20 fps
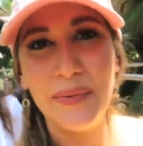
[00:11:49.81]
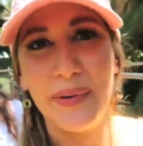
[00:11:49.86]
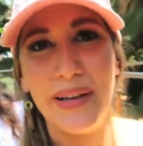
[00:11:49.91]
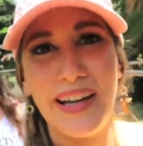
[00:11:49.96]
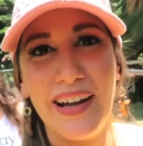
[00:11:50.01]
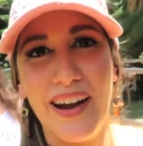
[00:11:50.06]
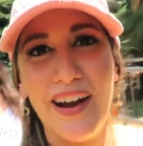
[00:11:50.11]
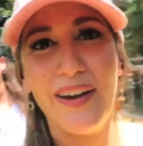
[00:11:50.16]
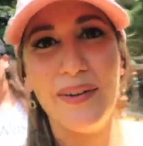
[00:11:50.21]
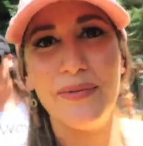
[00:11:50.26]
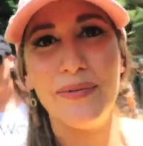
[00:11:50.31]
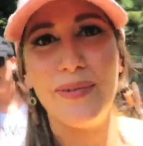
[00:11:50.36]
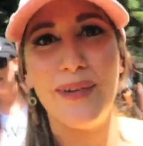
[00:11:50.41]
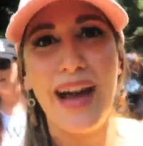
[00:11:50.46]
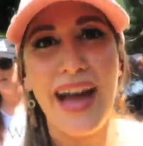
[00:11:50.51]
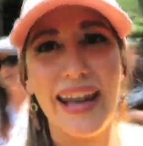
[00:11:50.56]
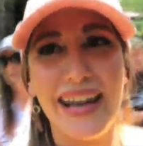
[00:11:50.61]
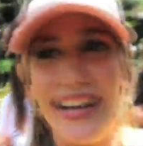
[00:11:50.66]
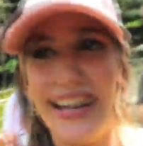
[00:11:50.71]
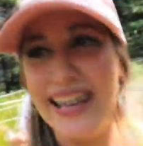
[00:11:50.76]
We are
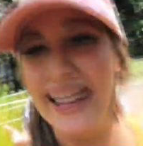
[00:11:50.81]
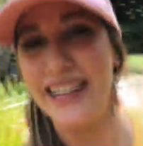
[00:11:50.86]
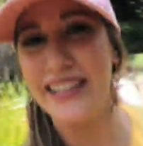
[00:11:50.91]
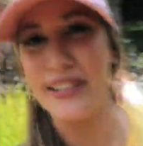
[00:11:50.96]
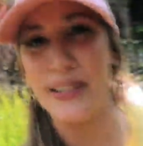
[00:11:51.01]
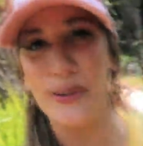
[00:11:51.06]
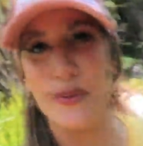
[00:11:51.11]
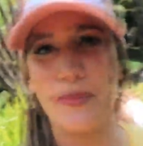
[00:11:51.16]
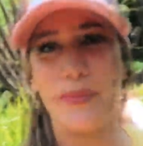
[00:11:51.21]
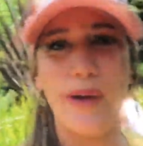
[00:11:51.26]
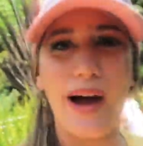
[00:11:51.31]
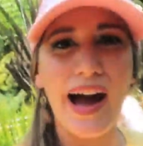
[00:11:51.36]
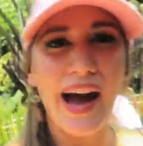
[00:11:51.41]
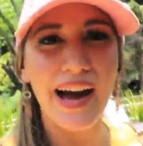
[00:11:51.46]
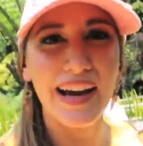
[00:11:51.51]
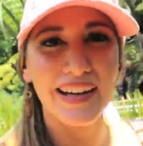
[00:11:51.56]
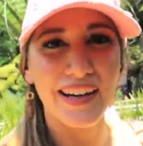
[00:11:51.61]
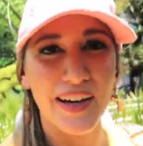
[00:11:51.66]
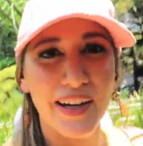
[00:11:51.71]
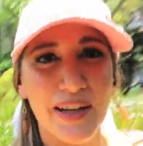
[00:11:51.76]
ready what, to what
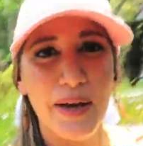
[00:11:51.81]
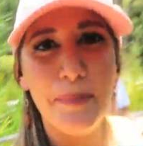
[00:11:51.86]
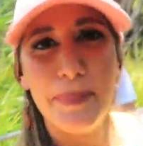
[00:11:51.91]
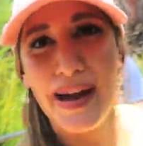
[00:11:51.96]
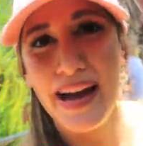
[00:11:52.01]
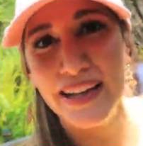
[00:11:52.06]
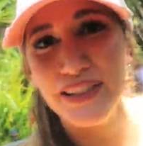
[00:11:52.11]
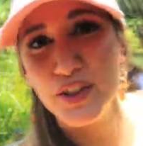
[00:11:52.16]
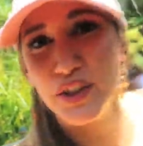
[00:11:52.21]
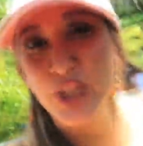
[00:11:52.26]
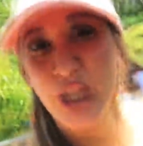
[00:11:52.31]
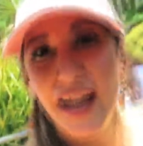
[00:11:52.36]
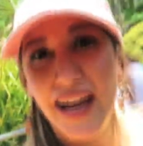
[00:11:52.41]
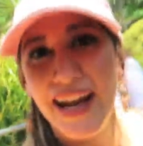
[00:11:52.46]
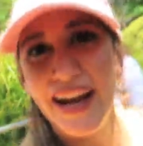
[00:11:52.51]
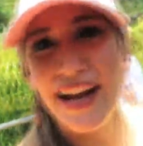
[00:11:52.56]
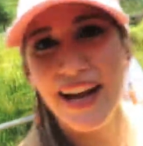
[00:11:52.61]
ride on a banshee.